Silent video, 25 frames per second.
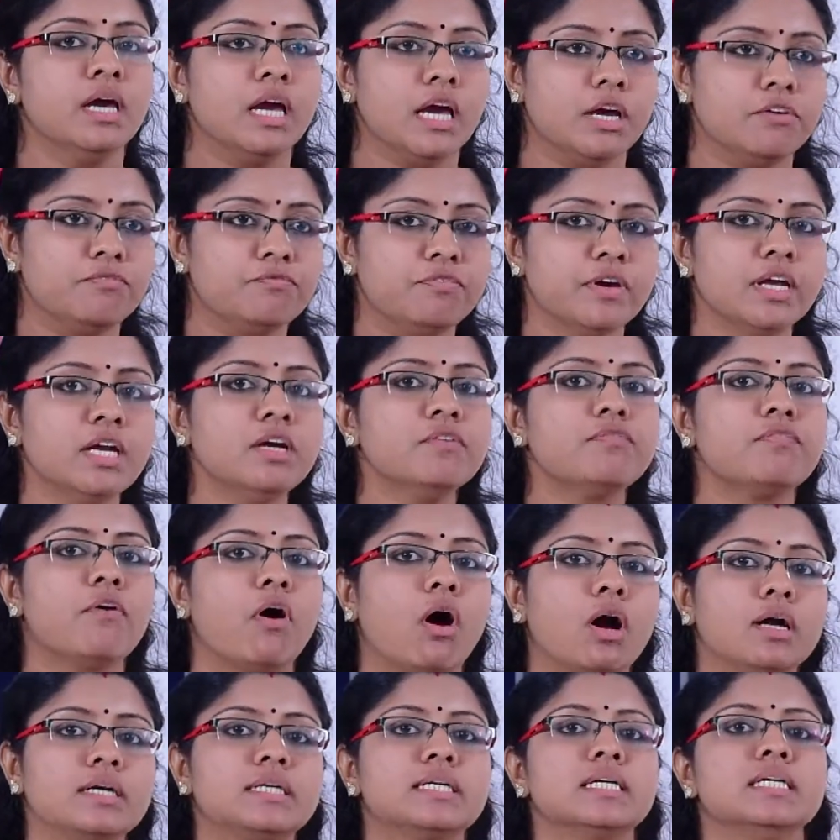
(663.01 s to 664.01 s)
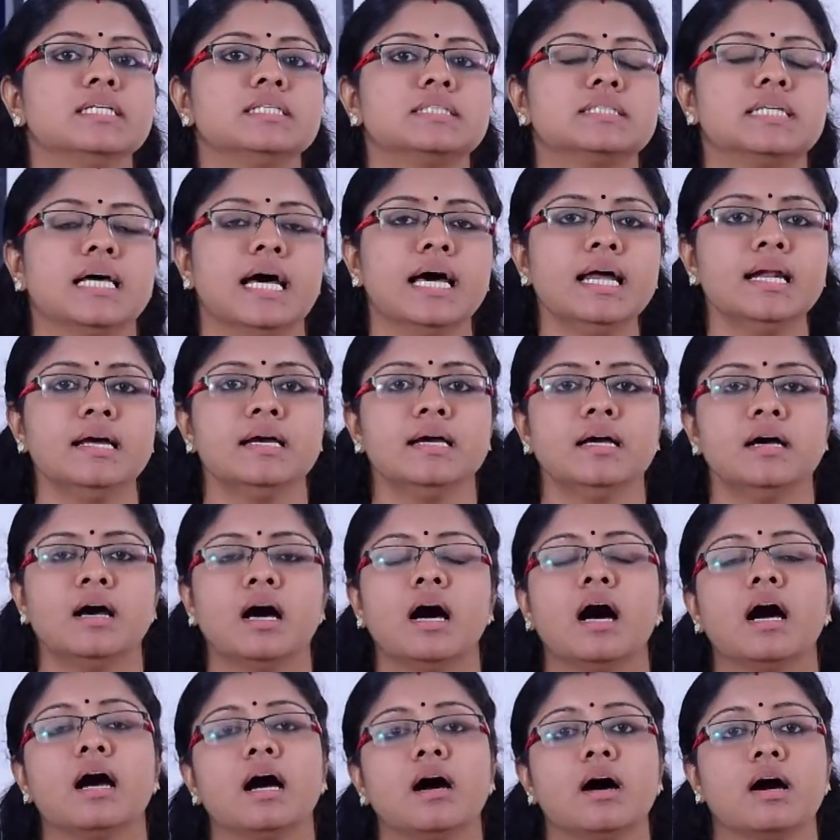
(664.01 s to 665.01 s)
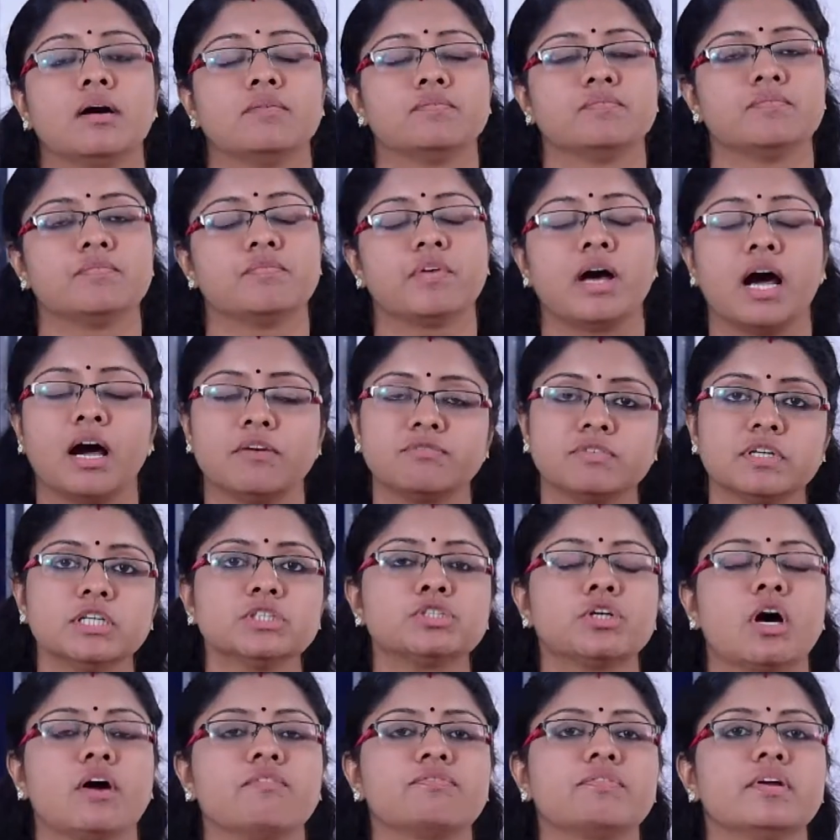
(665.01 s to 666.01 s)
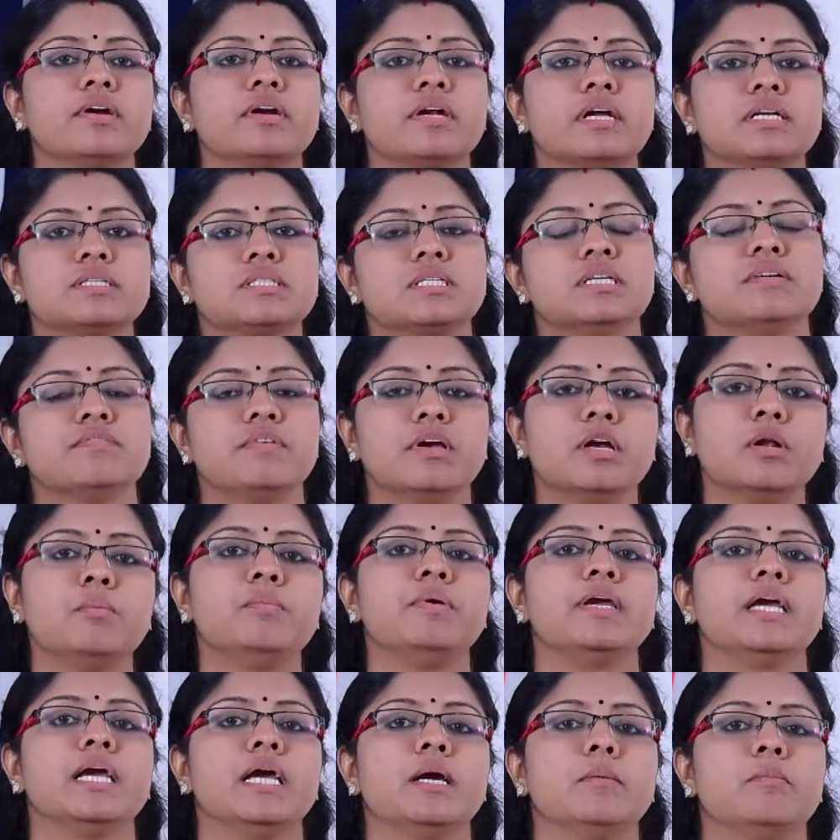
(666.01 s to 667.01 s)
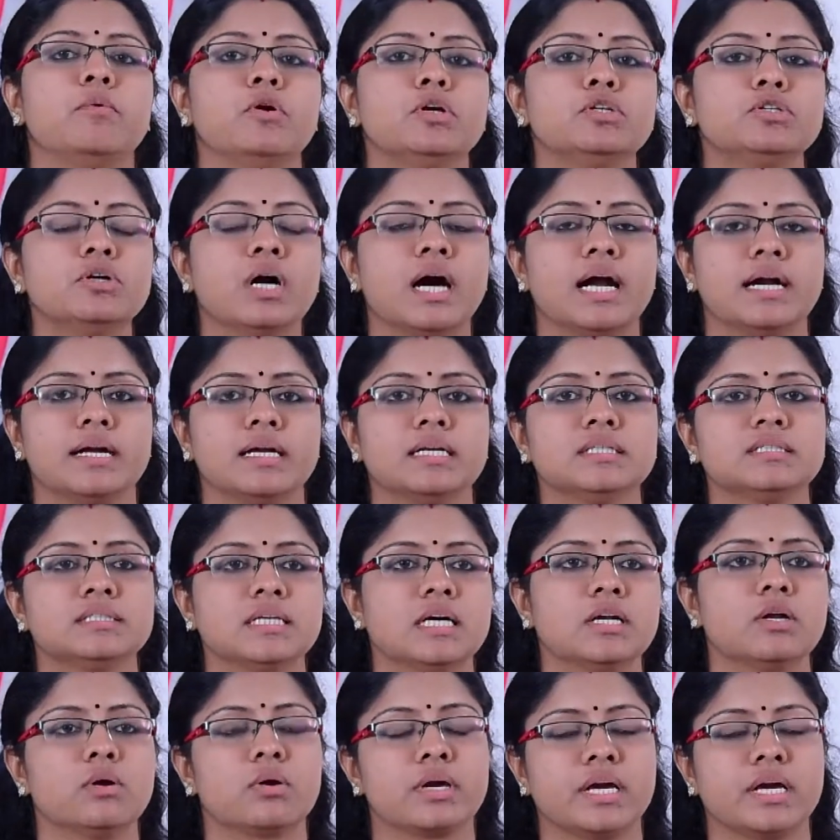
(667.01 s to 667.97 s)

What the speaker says: If any fault is there, after software testing we will be able to understand,